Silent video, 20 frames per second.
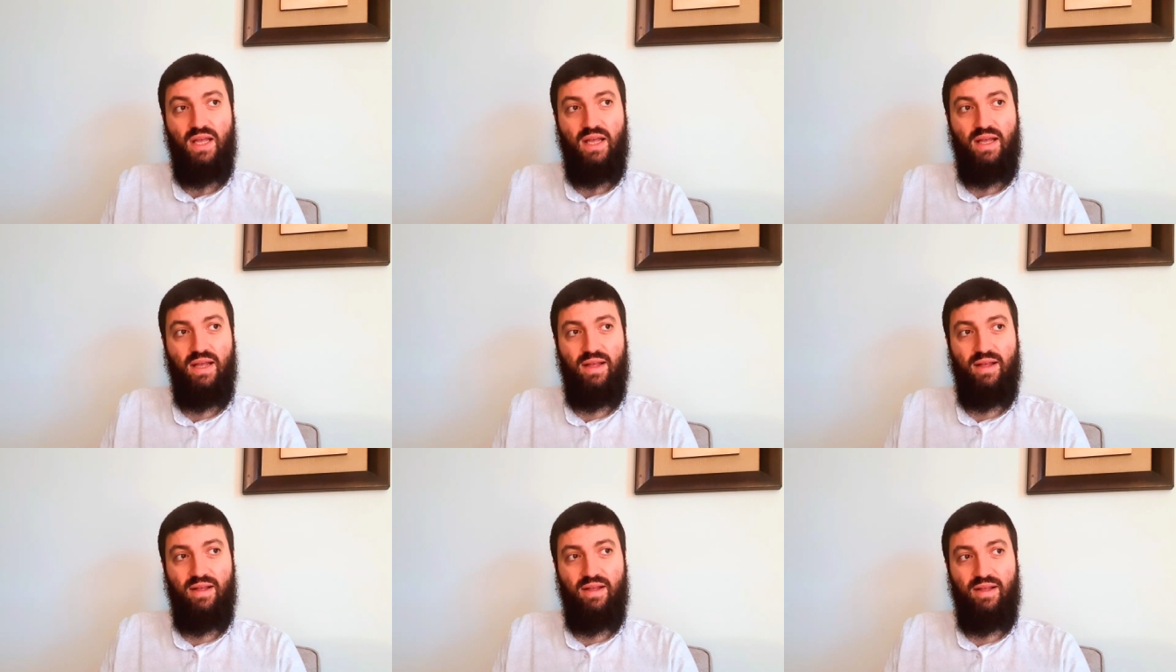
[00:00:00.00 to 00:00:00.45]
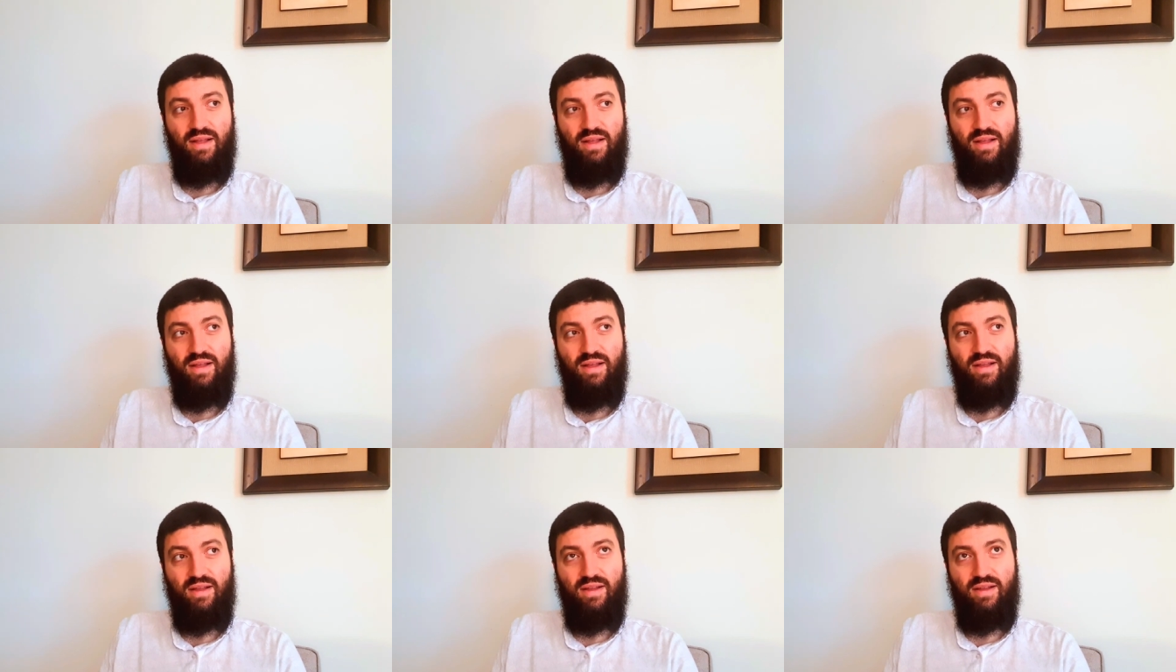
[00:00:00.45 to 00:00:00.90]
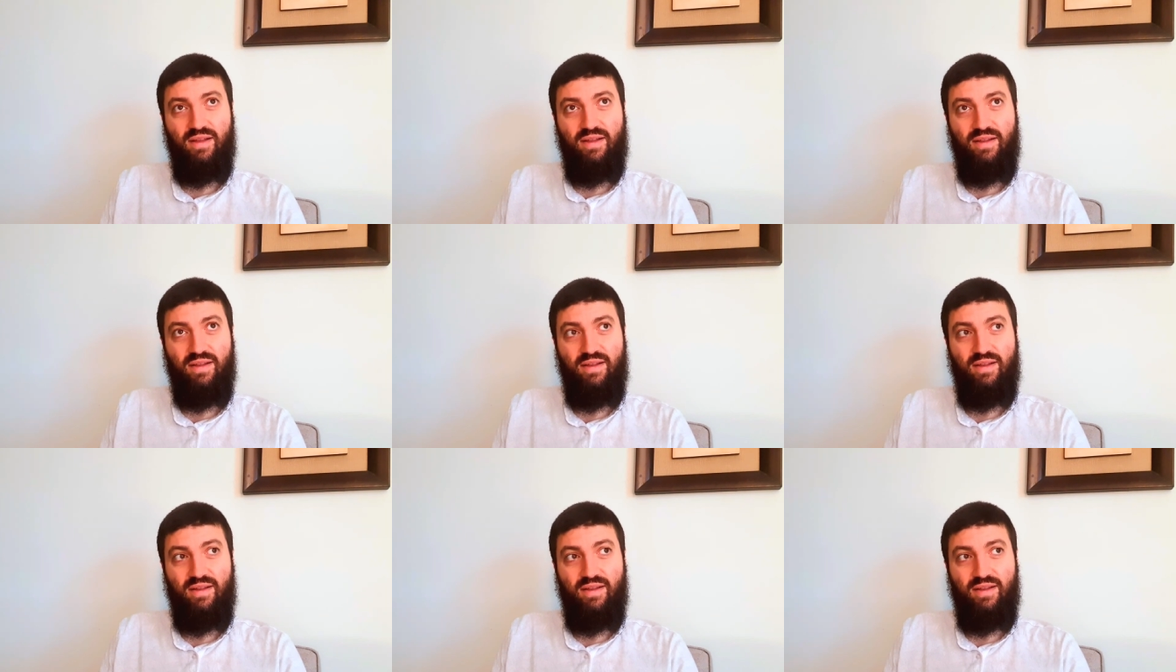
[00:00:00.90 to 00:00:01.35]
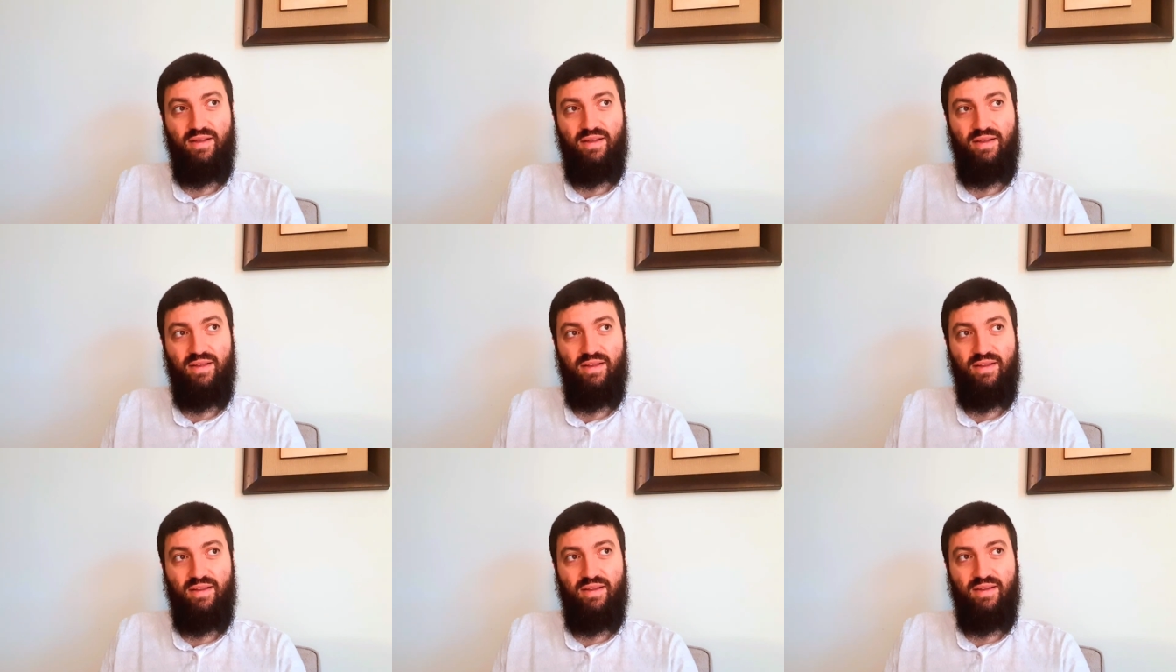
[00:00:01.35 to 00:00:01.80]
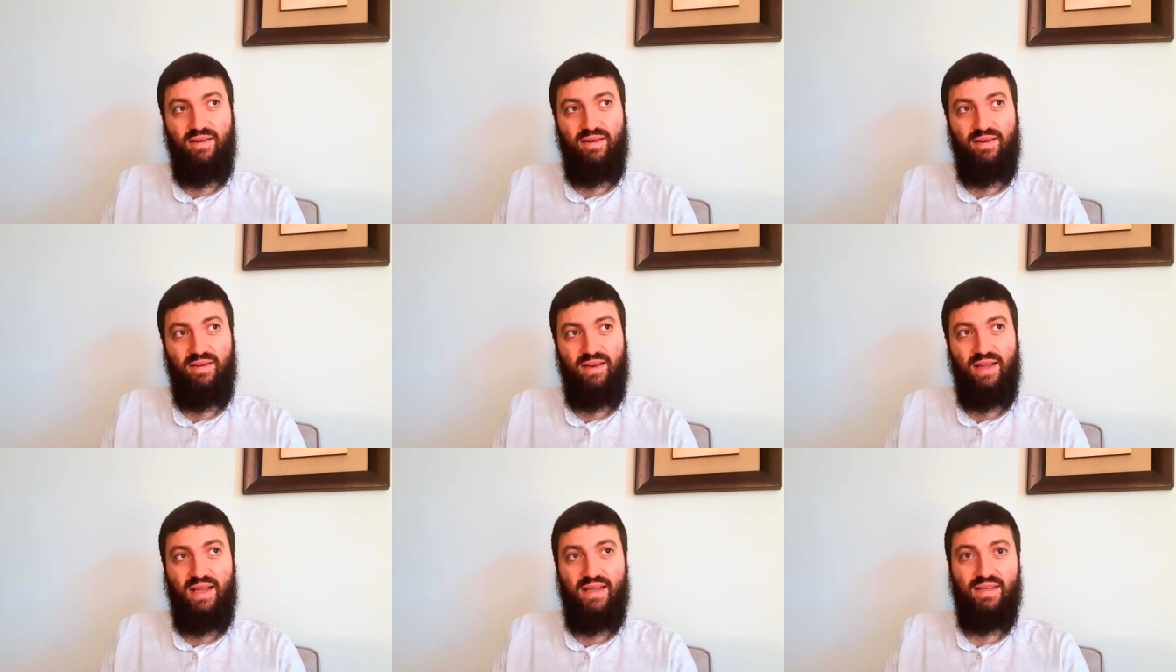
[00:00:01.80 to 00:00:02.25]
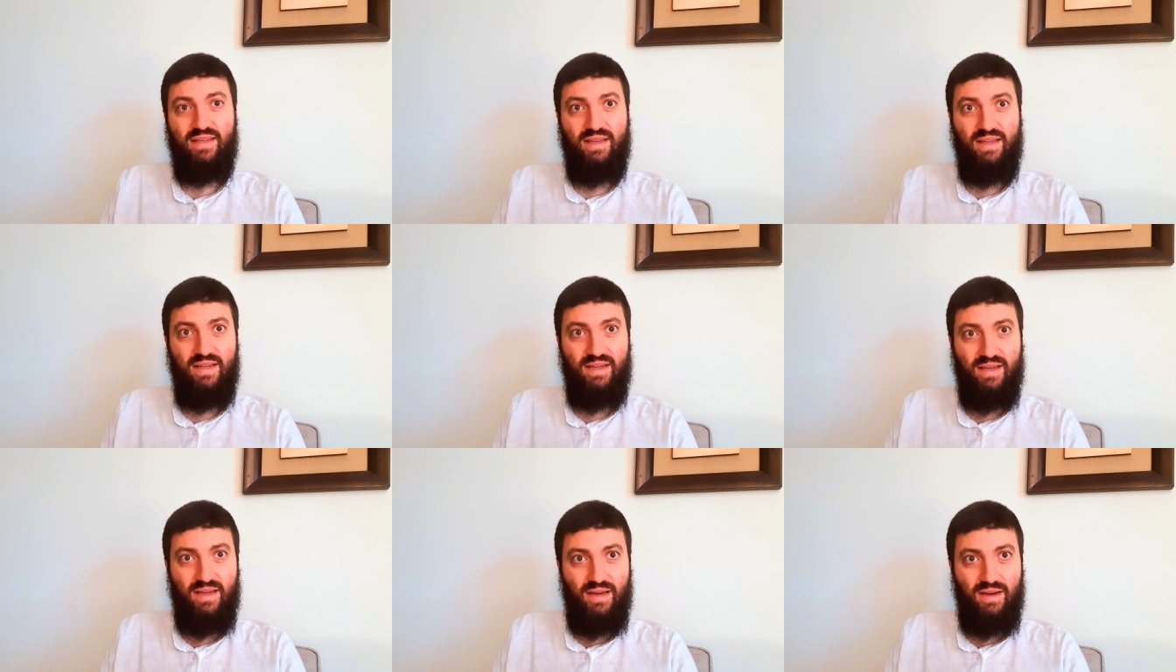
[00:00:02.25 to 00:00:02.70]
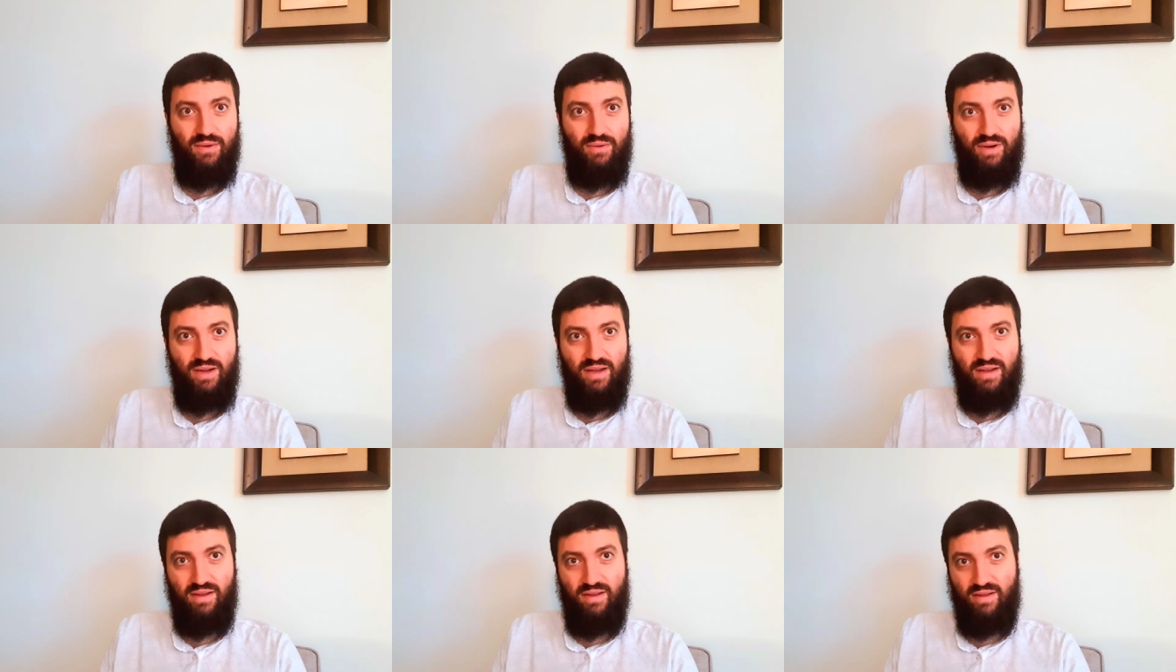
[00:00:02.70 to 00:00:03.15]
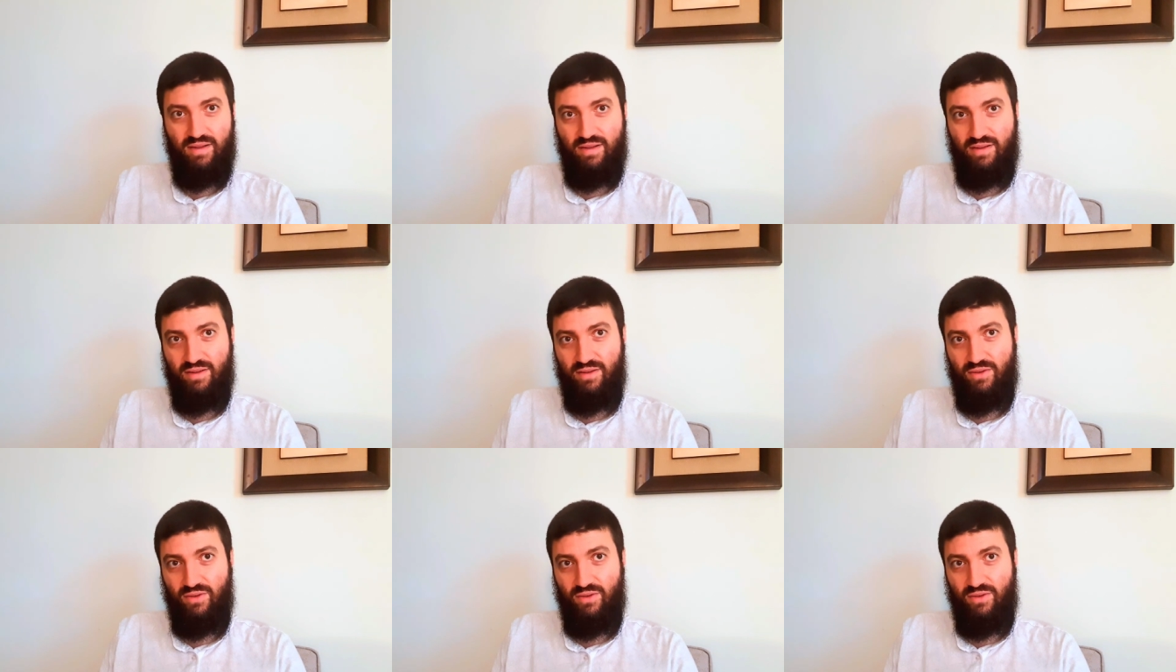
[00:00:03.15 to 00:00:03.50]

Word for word: uh, lightning era